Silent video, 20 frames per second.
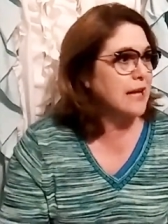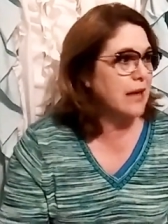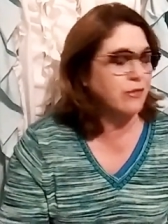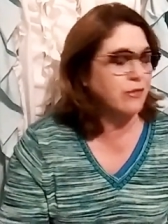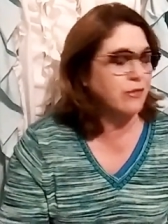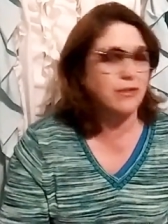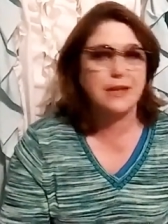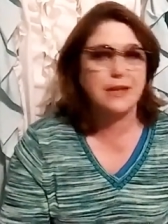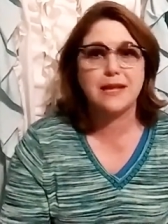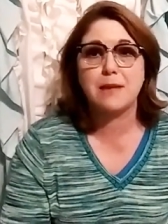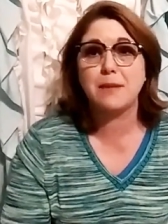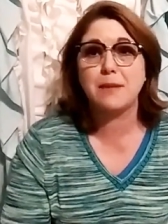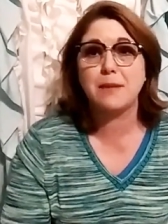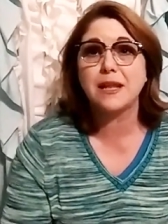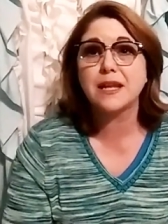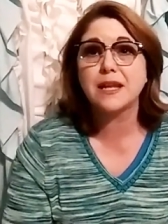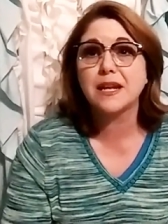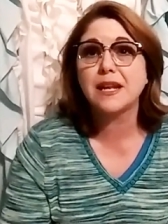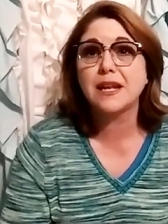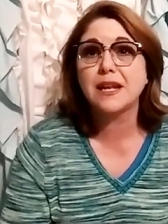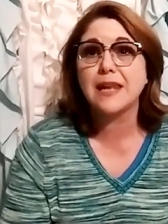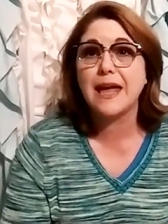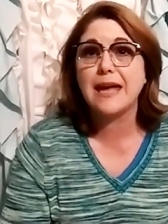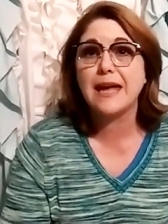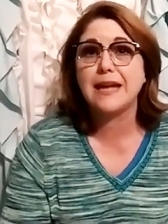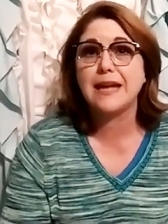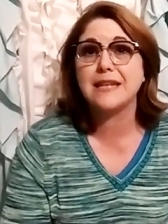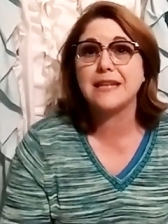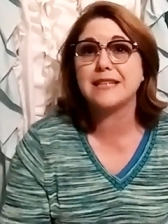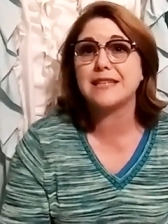I think I'm a little
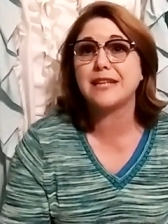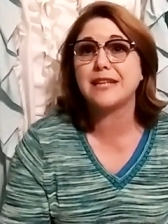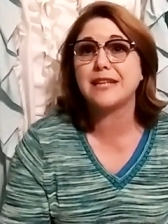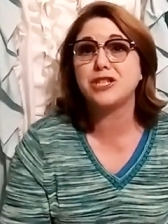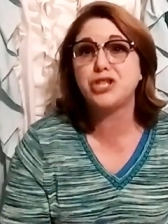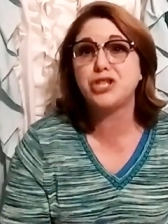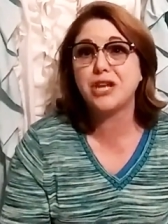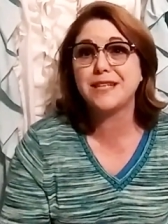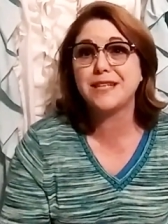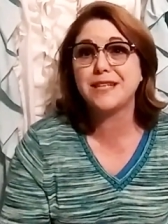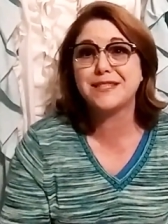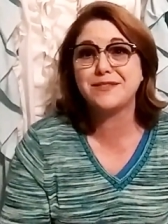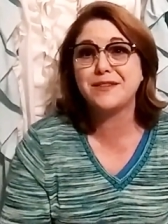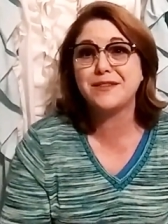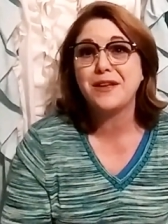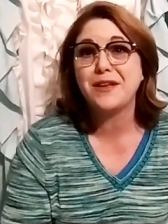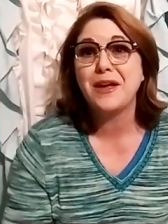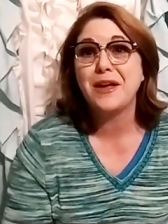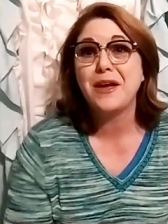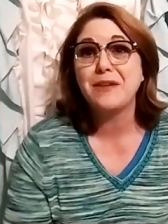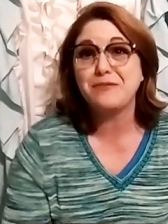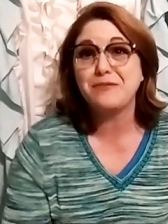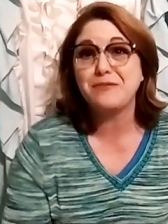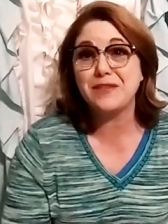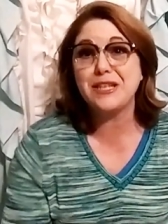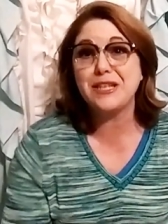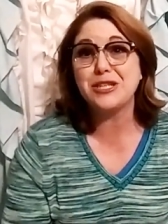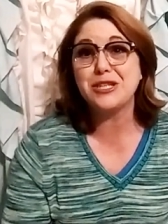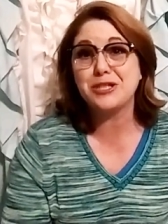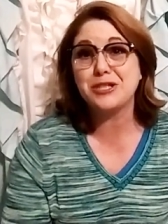late because I just
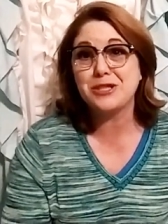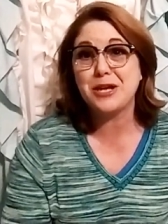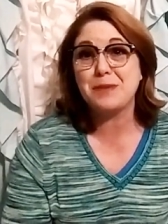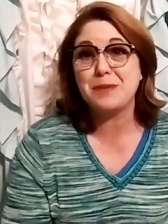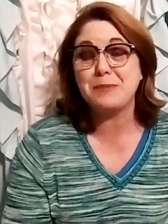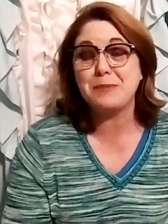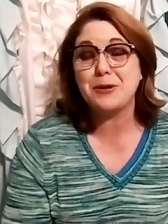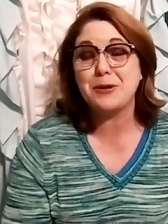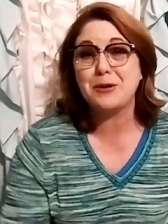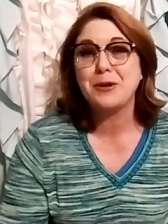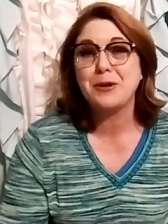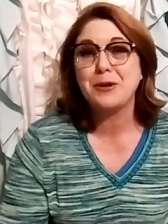finished supper.